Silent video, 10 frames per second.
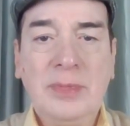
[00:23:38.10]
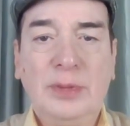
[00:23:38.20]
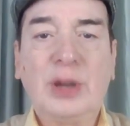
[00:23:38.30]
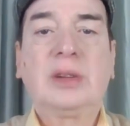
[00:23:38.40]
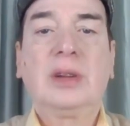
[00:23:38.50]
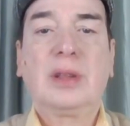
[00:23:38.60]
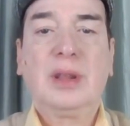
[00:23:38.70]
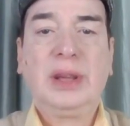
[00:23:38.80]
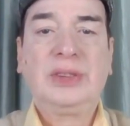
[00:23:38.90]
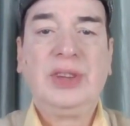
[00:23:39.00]
what
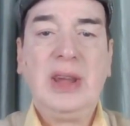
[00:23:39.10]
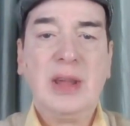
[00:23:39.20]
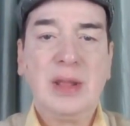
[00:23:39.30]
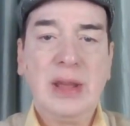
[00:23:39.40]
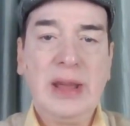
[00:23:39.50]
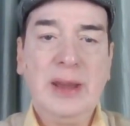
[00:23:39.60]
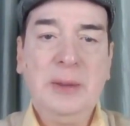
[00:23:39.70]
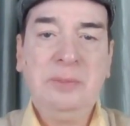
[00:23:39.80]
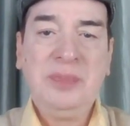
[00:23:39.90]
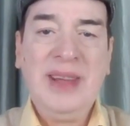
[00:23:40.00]
they say in the
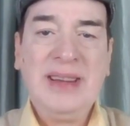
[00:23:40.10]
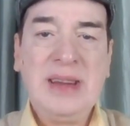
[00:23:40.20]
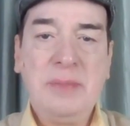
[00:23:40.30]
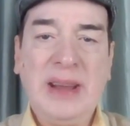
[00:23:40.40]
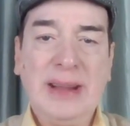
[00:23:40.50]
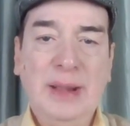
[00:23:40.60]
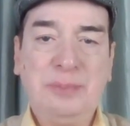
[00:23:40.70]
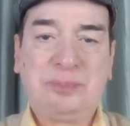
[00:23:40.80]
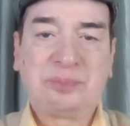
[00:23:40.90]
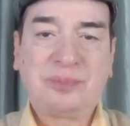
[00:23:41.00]

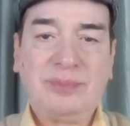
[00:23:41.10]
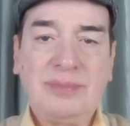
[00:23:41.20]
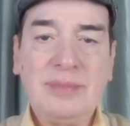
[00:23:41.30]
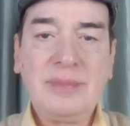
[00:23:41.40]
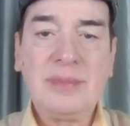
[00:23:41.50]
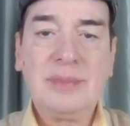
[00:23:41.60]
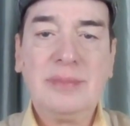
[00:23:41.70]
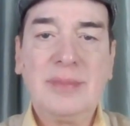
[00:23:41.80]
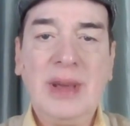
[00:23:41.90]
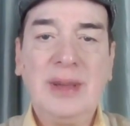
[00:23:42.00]
typical
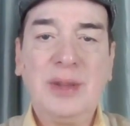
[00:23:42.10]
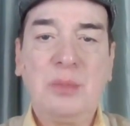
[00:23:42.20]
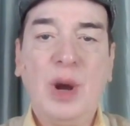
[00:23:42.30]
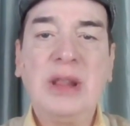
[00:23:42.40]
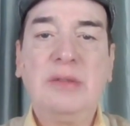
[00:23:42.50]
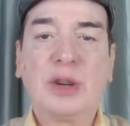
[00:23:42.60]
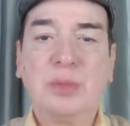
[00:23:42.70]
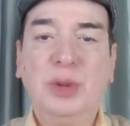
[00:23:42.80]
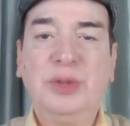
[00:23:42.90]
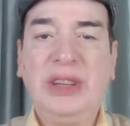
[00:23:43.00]
Bollywood
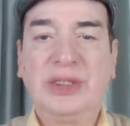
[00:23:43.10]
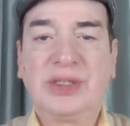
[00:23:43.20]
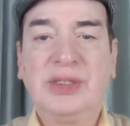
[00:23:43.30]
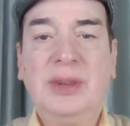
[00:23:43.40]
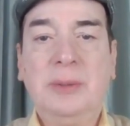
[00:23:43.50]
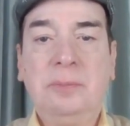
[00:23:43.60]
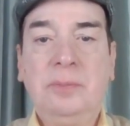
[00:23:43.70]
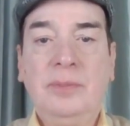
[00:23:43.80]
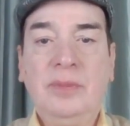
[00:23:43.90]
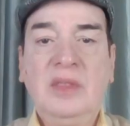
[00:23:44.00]
movies,
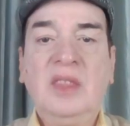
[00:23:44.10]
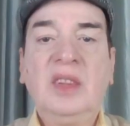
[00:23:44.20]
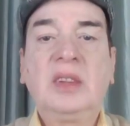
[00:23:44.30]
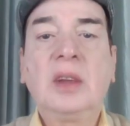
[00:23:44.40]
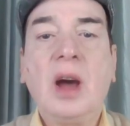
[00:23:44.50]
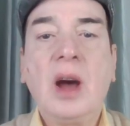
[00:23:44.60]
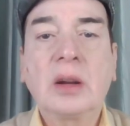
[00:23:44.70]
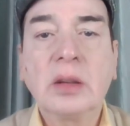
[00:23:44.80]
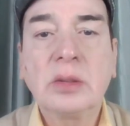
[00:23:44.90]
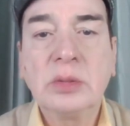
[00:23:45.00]

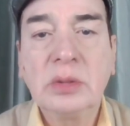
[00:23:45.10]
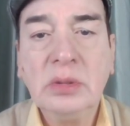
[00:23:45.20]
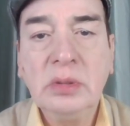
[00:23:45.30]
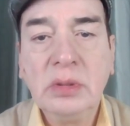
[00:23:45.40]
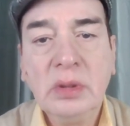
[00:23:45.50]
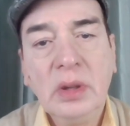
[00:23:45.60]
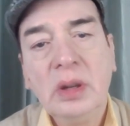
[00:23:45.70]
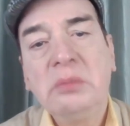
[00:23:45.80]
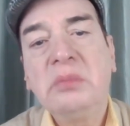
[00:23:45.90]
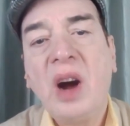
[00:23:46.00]
kya karun,
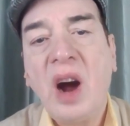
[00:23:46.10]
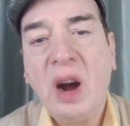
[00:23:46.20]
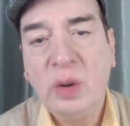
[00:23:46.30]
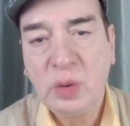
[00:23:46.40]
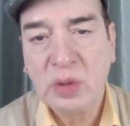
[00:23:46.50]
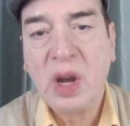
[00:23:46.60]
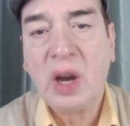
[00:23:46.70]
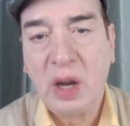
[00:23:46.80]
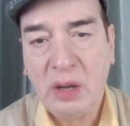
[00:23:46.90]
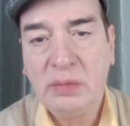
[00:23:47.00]
ma hoon
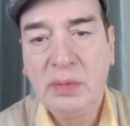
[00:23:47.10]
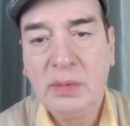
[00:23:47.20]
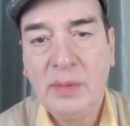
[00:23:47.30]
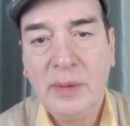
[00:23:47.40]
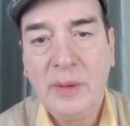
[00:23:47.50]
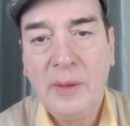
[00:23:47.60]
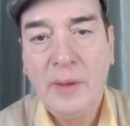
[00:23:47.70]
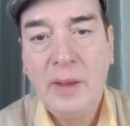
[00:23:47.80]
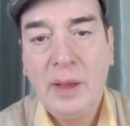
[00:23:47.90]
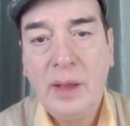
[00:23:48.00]
na.
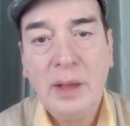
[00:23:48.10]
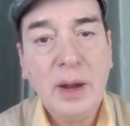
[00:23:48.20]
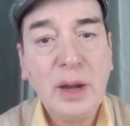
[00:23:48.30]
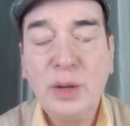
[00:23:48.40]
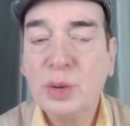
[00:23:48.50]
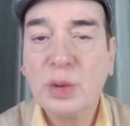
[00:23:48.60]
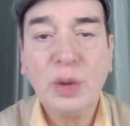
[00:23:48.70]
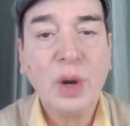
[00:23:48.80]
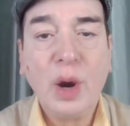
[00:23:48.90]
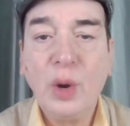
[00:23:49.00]
I don't
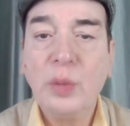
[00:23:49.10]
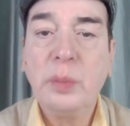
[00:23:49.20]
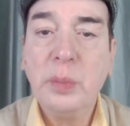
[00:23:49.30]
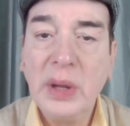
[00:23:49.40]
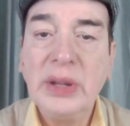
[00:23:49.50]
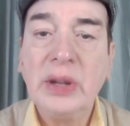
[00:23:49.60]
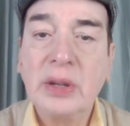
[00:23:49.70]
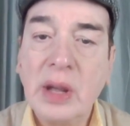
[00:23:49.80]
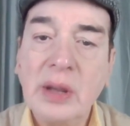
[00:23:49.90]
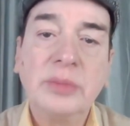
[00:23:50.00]
know how many
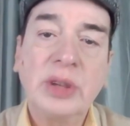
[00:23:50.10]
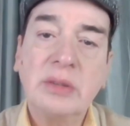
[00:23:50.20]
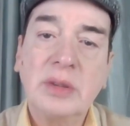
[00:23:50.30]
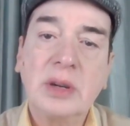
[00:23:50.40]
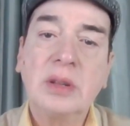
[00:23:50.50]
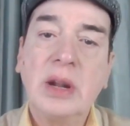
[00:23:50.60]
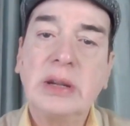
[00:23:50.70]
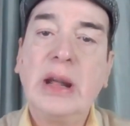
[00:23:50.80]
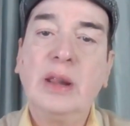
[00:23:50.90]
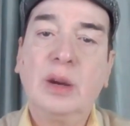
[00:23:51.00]
times I've heard that
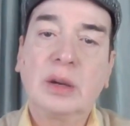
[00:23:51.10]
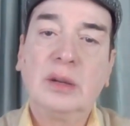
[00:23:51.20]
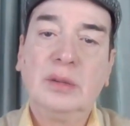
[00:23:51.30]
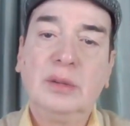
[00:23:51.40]
dialogue.